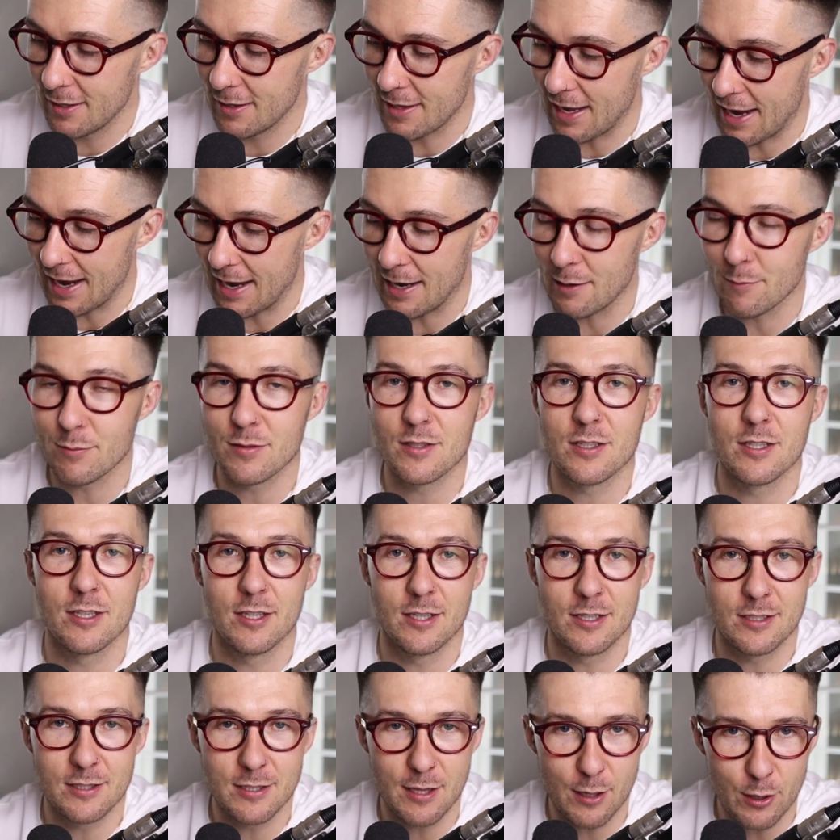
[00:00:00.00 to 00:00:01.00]
that helps
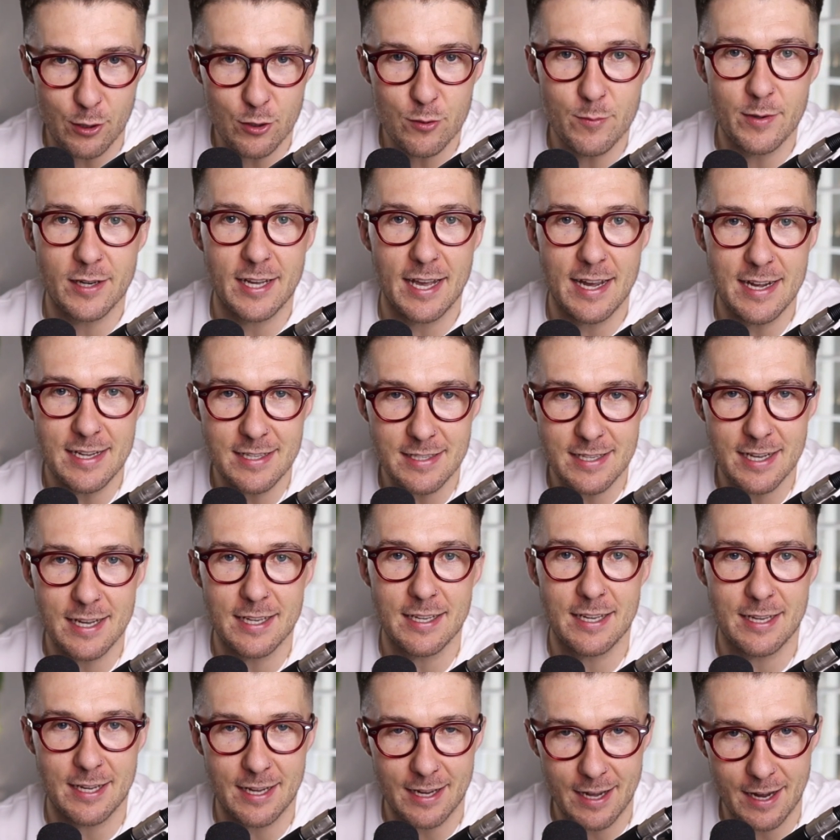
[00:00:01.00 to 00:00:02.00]
to lubricate it.
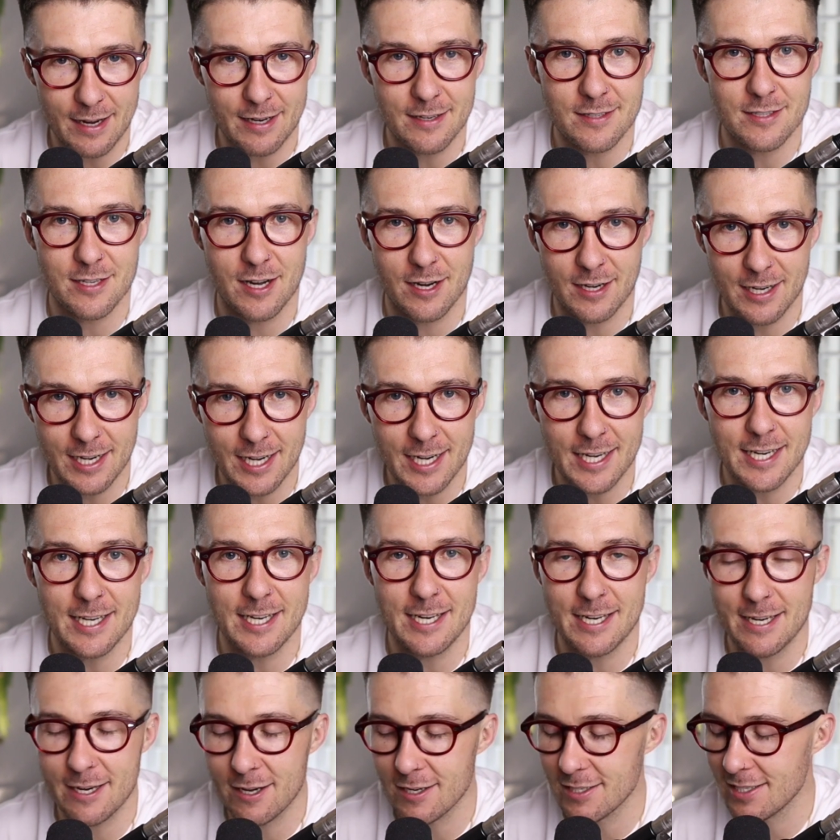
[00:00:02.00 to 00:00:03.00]
You can start cleaning
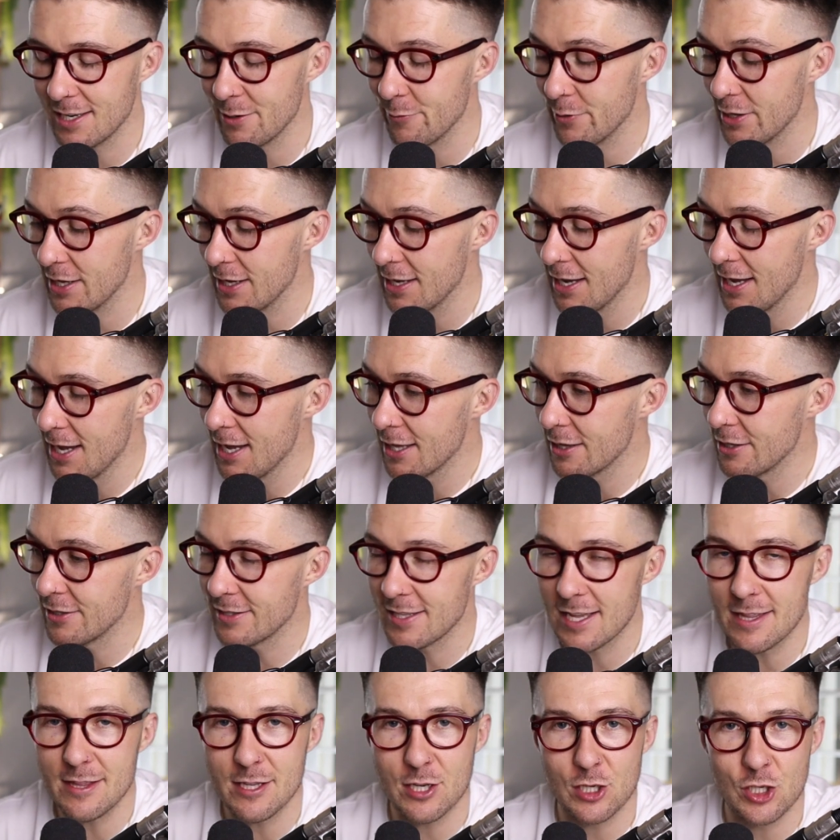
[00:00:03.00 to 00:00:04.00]
it nicely with it. There's
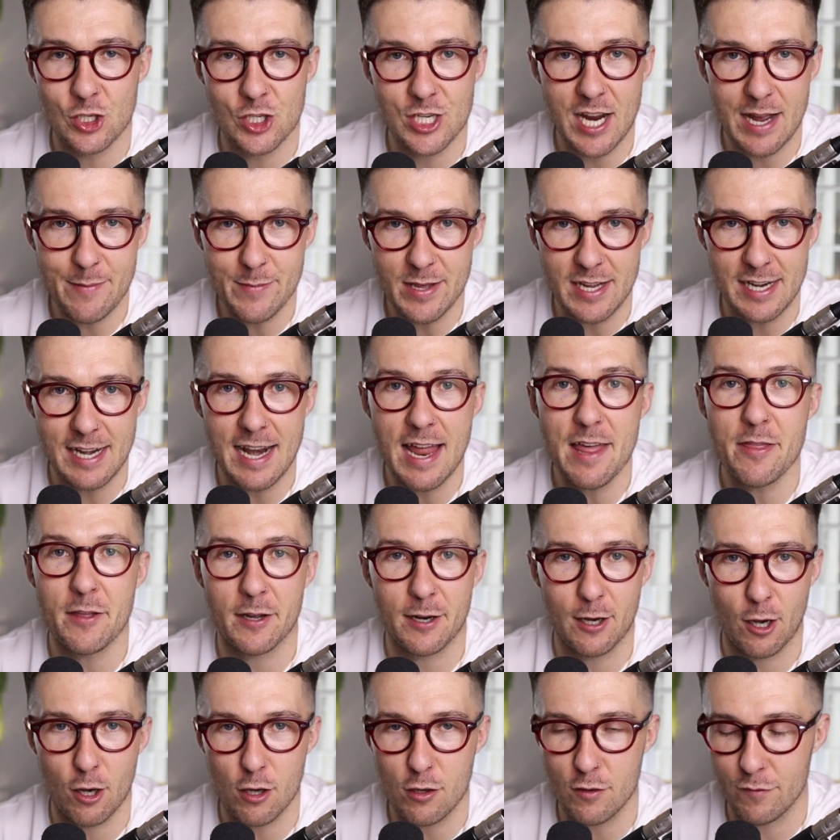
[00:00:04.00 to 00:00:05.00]
then this chamois leather
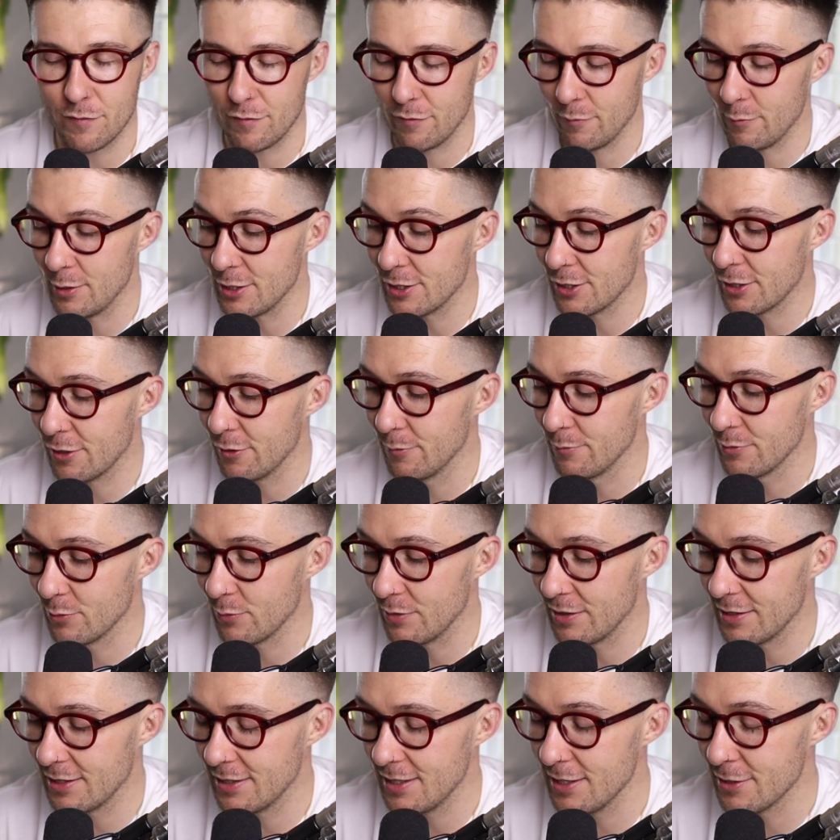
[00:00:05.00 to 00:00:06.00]
cloth which comes
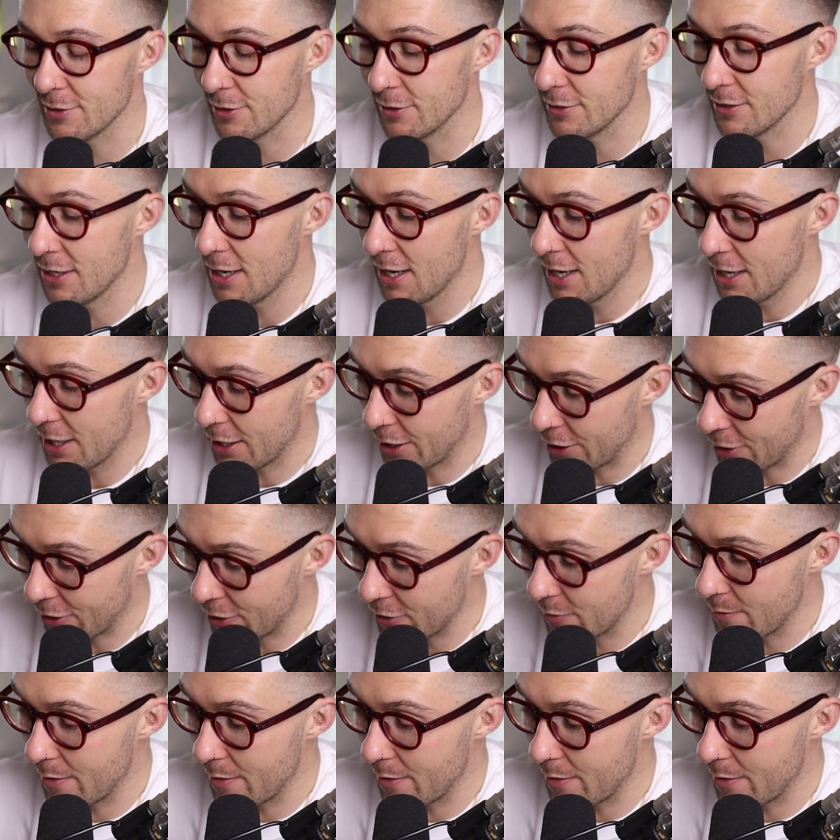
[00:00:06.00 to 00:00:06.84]
with the scissors, and I